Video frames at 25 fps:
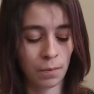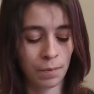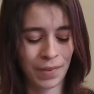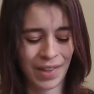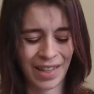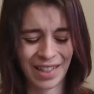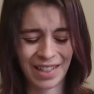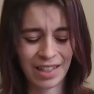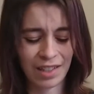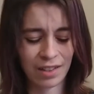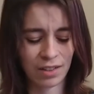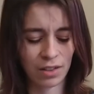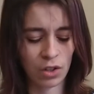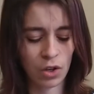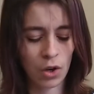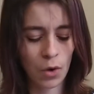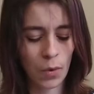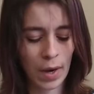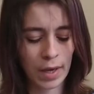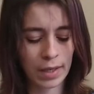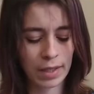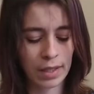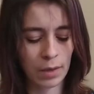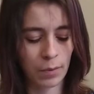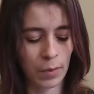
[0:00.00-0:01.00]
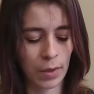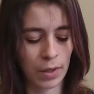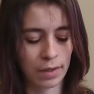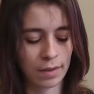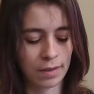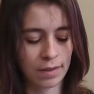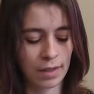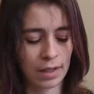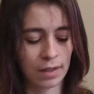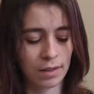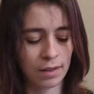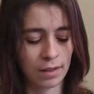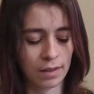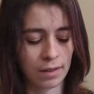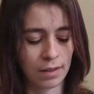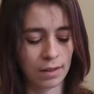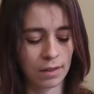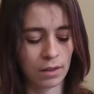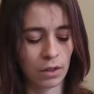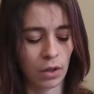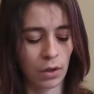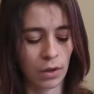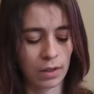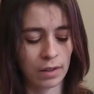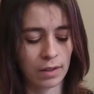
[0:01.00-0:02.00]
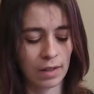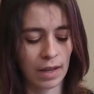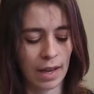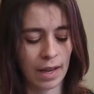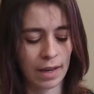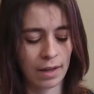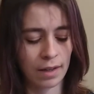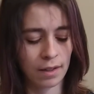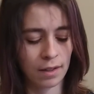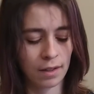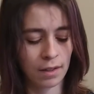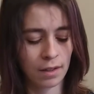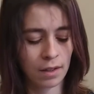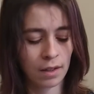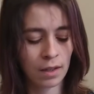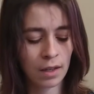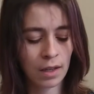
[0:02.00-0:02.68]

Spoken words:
and he has no idea where the sentence is going to end.